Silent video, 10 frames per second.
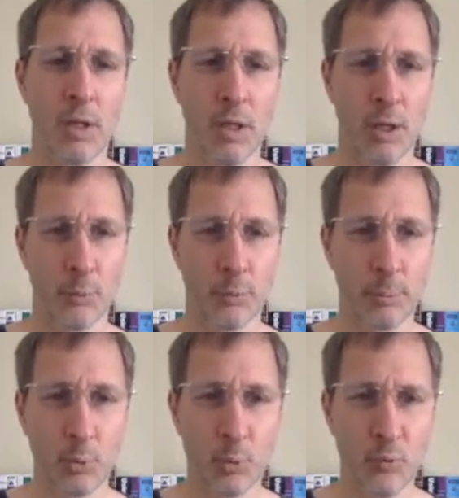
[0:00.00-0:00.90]

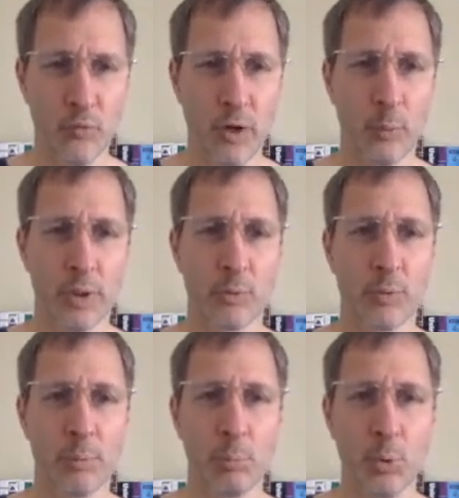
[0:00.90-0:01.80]
Remove, we can
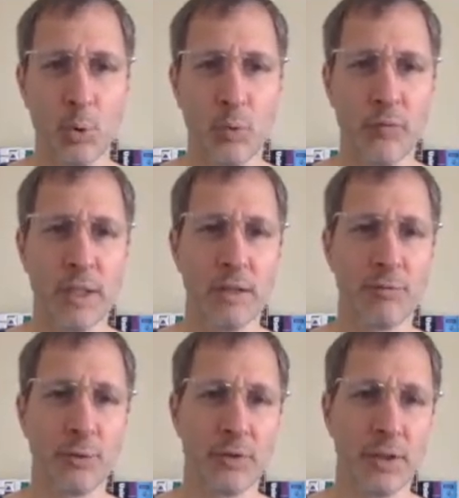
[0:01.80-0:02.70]
remove the
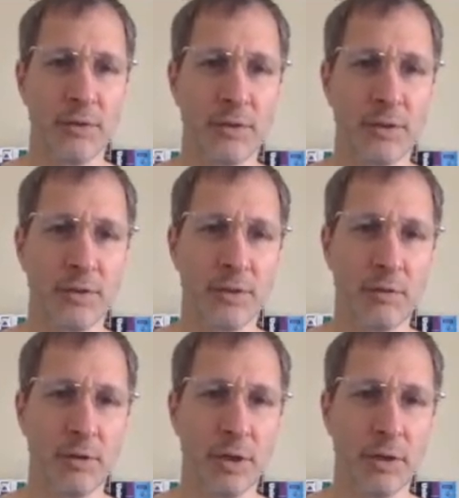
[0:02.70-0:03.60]
first instance of an
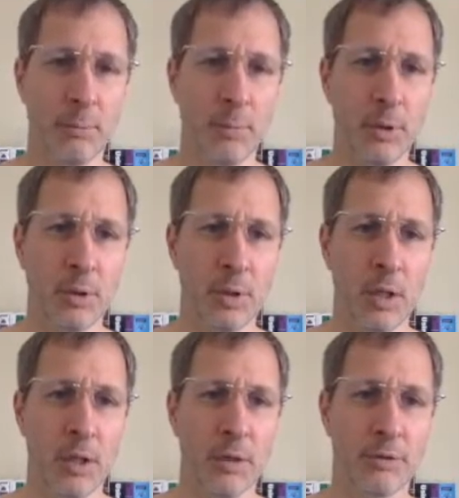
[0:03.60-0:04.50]
item.
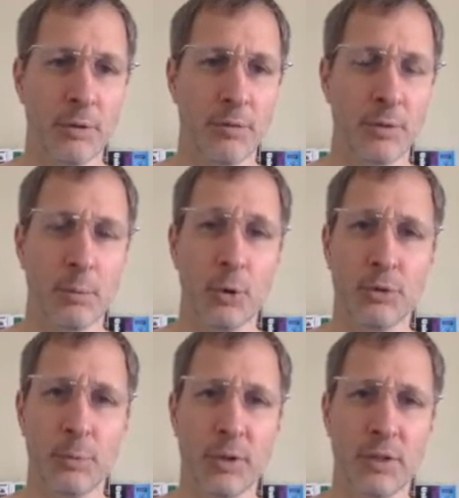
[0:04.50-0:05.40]
So if there are multiple
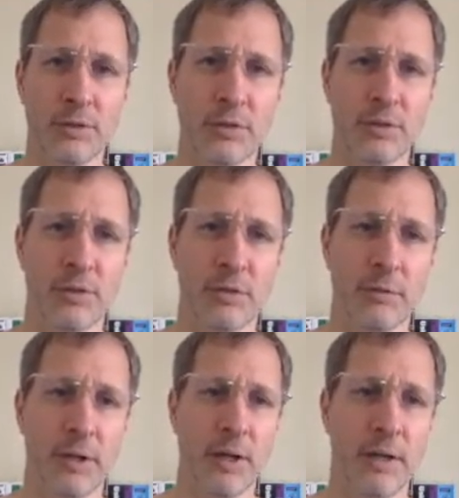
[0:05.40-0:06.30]
instances of an
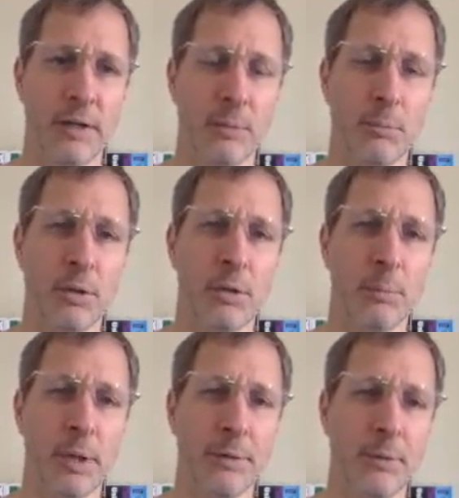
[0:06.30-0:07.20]
item,
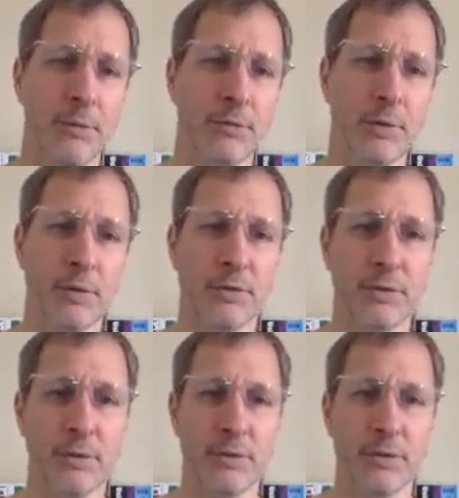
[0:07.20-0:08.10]
Python is going to start
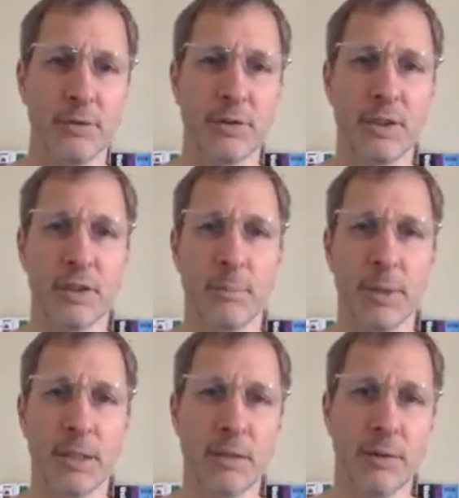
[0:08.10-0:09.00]
searching at the
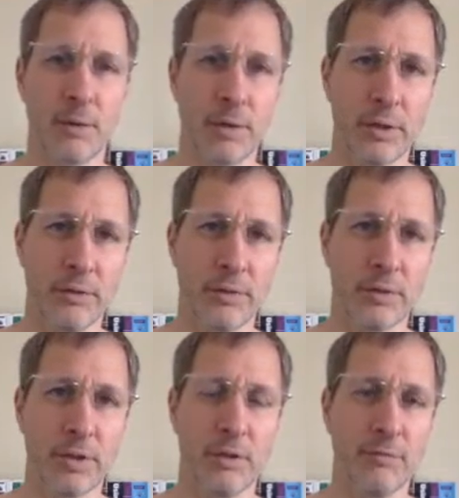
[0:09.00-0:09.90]
beginning of the list until
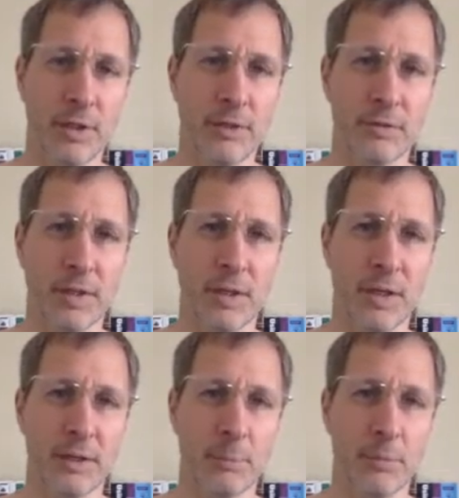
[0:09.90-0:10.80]
it finds that
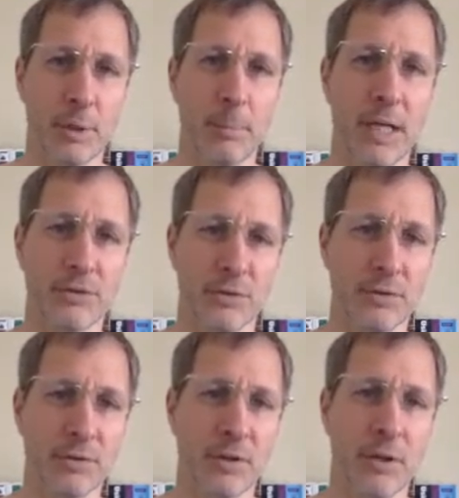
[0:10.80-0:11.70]
item that matches.
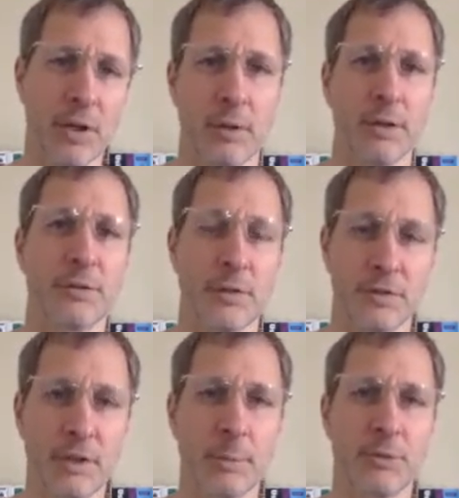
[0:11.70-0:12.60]
It's going to
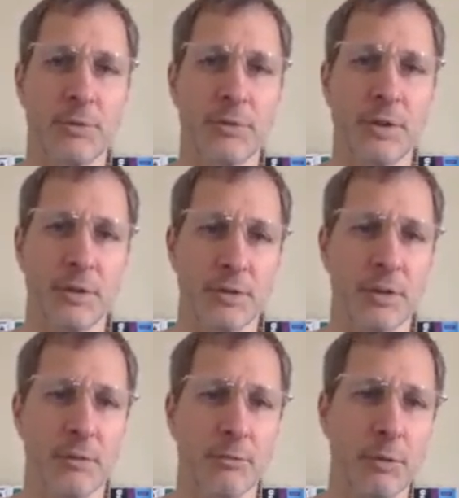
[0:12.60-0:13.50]
stop searching and it's going to
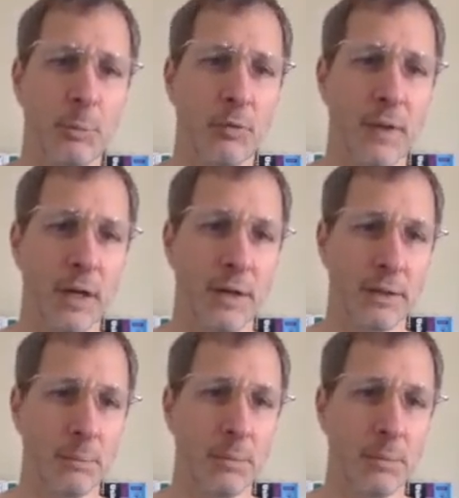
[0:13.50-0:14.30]
remove that item.